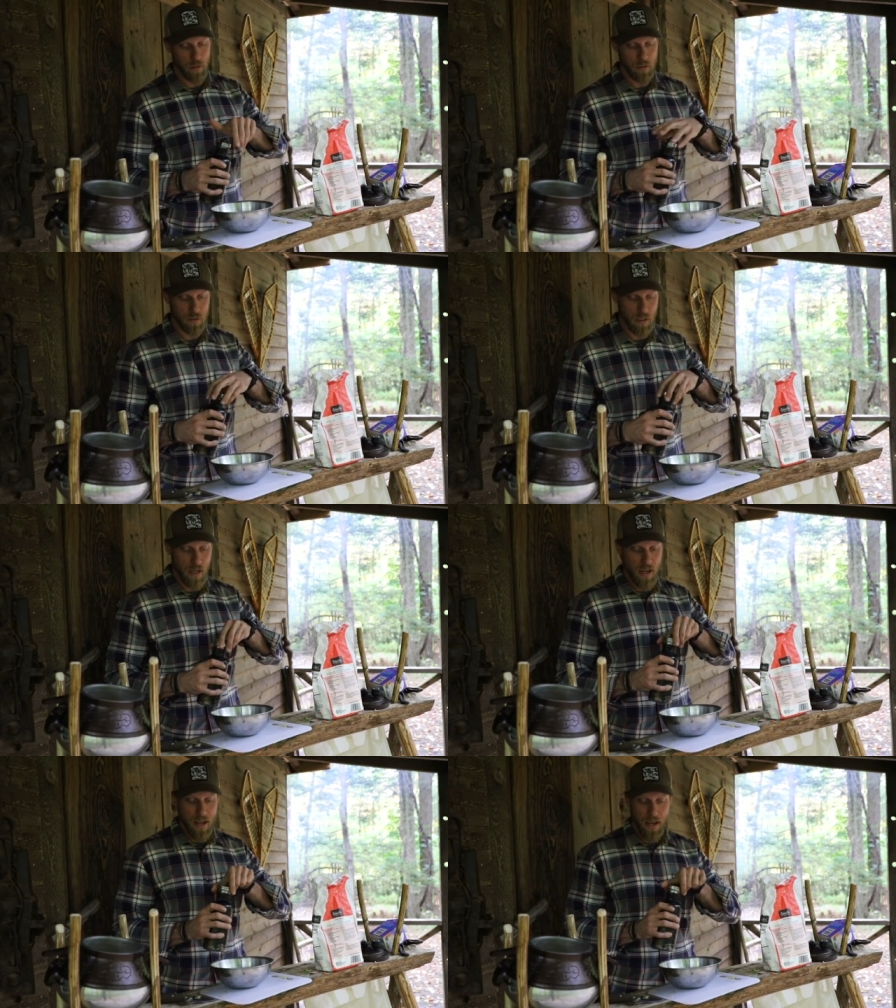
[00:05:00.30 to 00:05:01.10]
this.
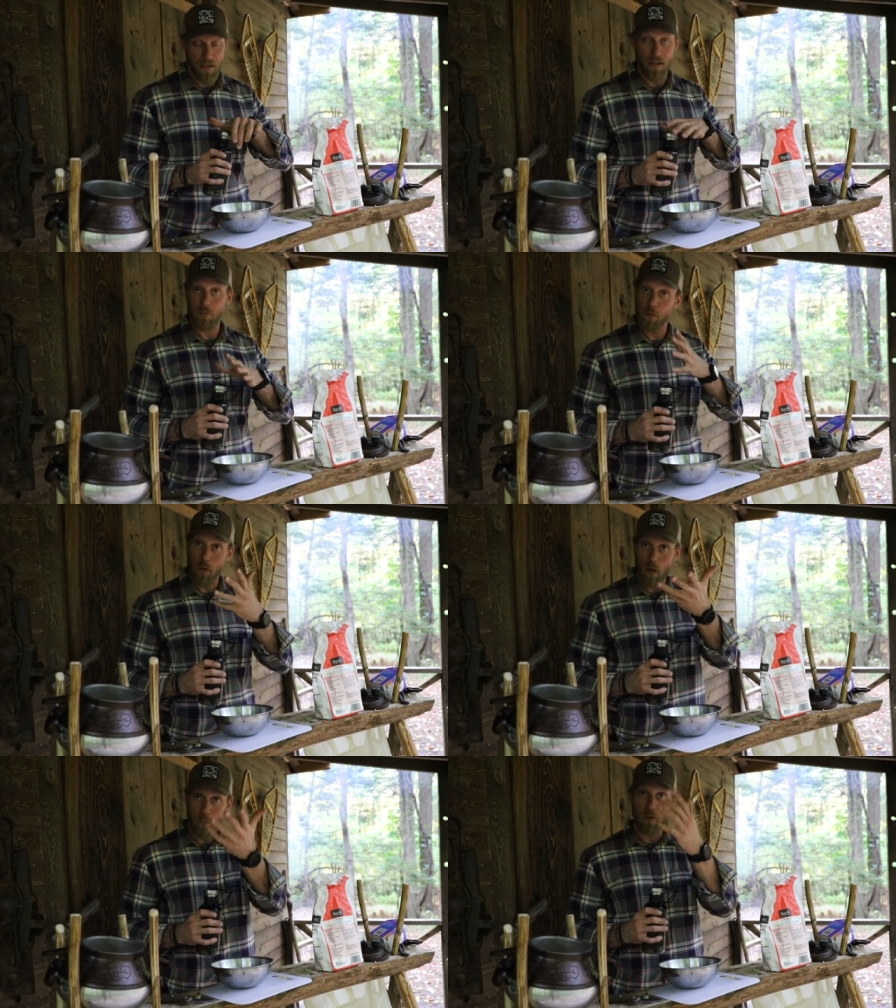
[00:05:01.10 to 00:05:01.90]
And then if
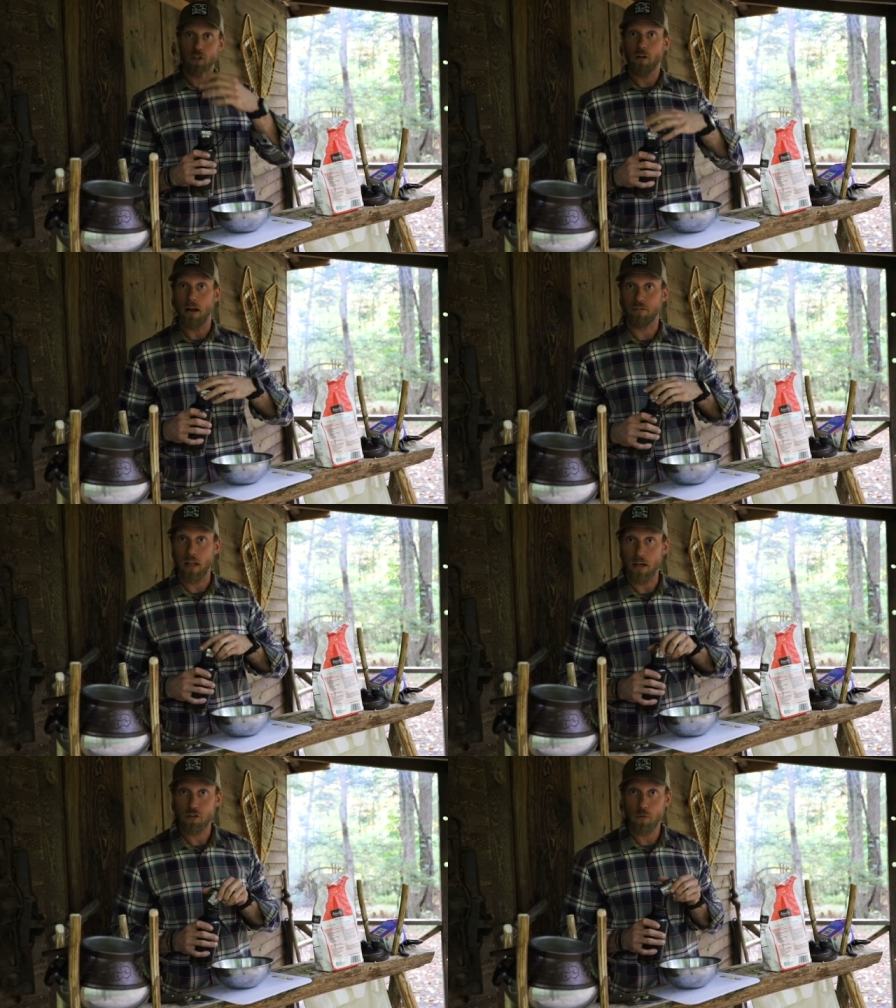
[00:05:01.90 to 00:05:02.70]
you're in our bushcraft
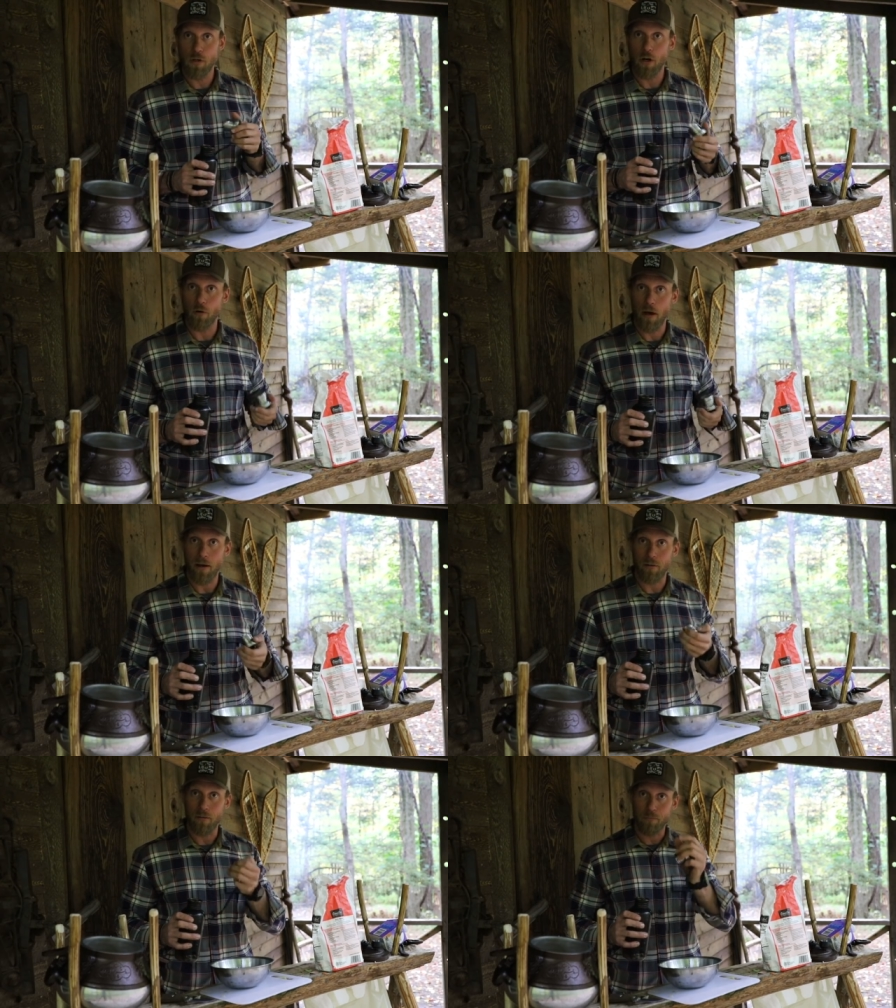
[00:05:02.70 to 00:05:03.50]
class, you would know
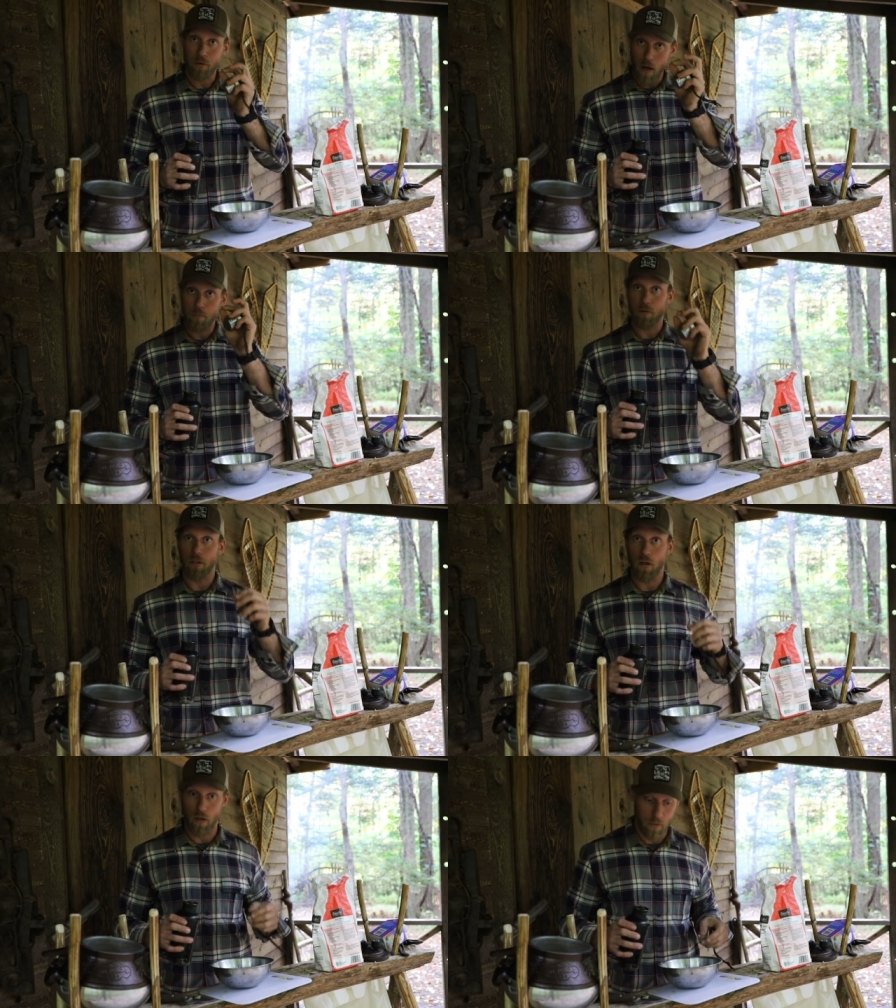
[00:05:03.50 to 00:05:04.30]
how to
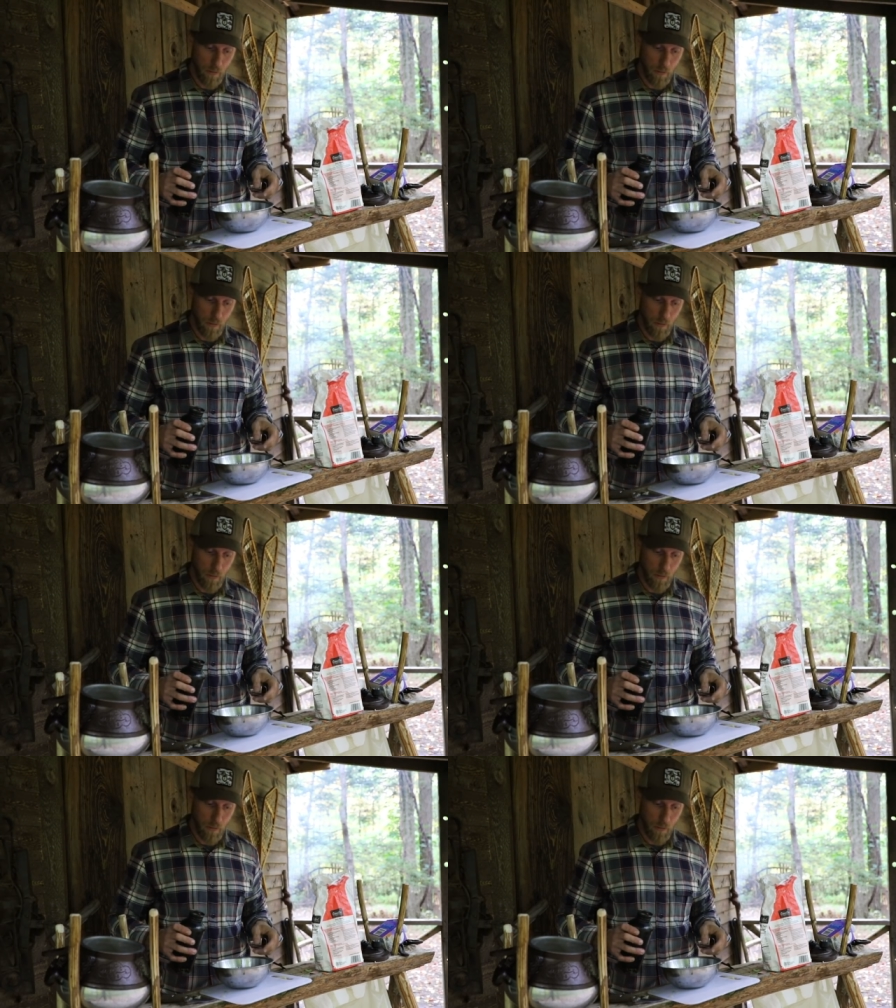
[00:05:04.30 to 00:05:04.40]
properly cook